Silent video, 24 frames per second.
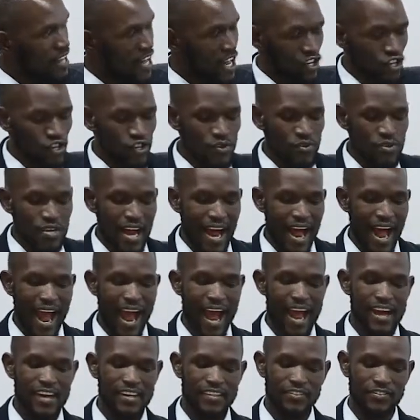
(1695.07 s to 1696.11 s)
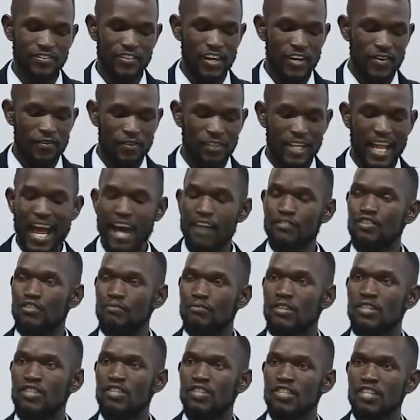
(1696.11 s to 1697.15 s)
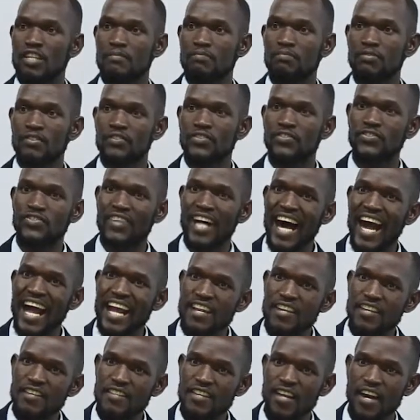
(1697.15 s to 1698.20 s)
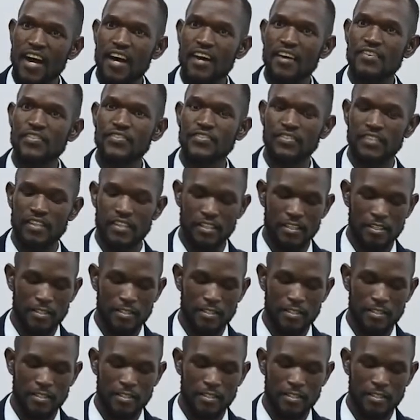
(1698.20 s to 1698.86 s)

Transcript: that you'd have will have to be simplified enough